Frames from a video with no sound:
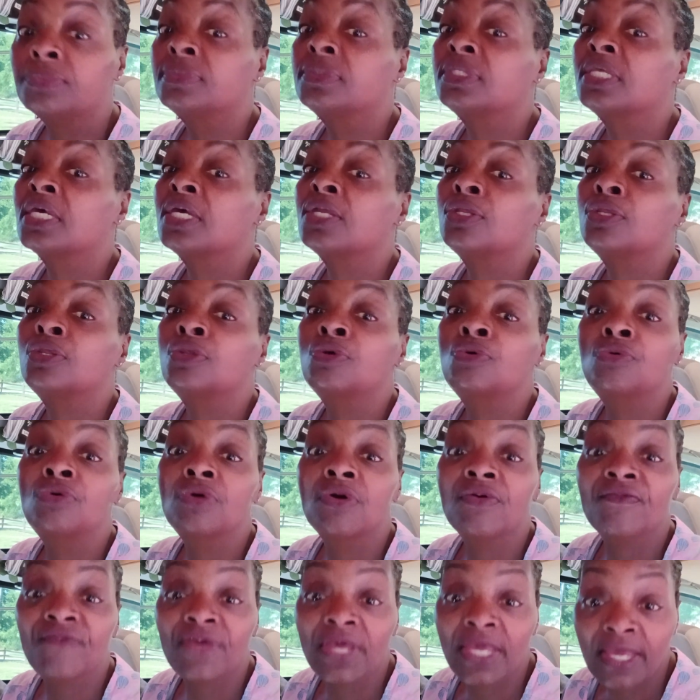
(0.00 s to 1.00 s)
The
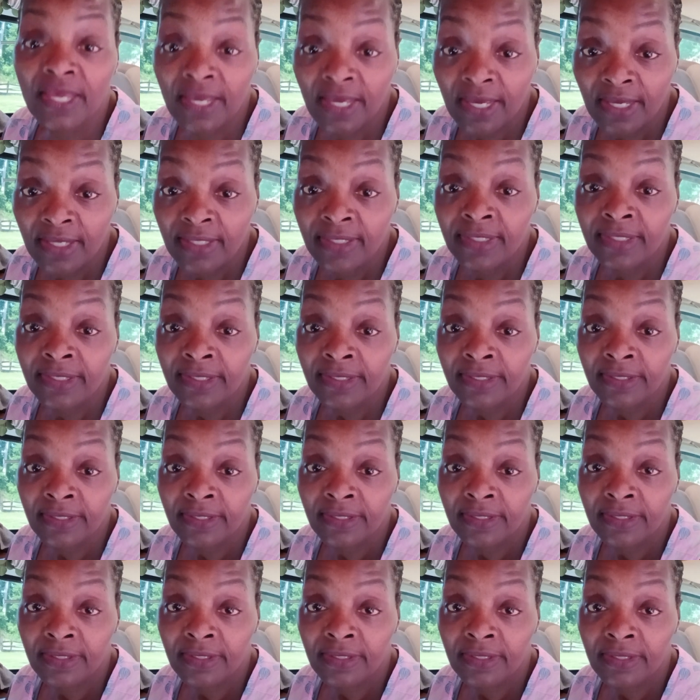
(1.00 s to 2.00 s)
newer vans,
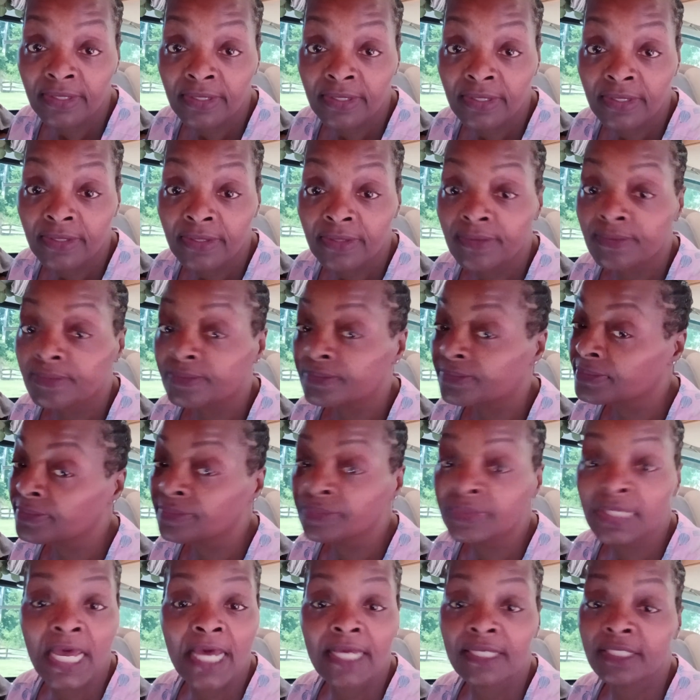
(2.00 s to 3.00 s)

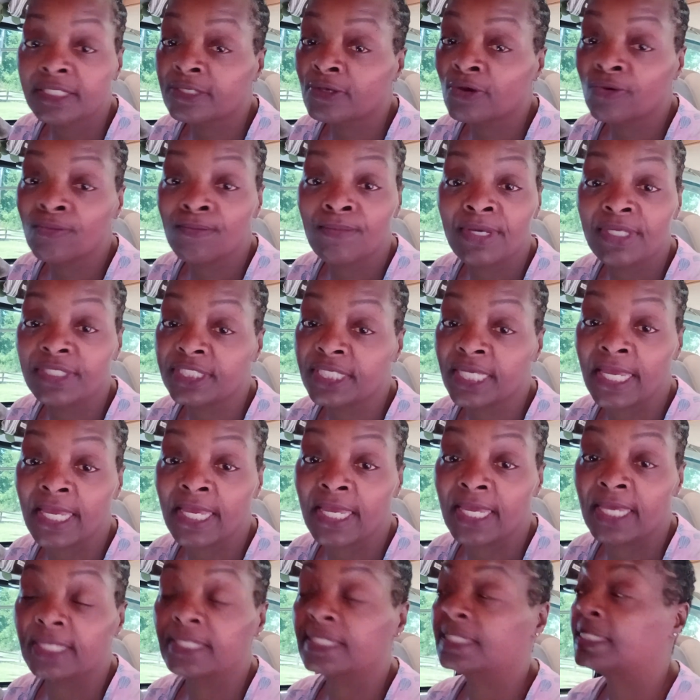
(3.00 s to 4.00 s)
not so much
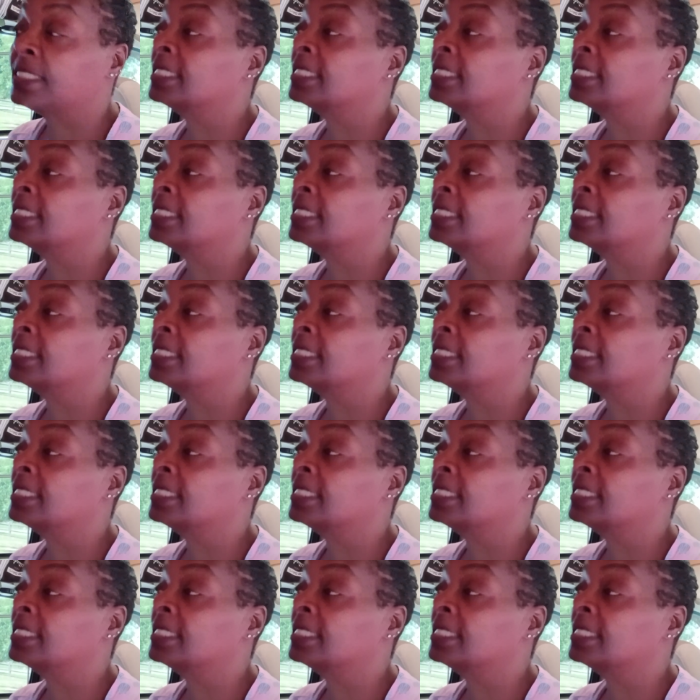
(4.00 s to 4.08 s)
as.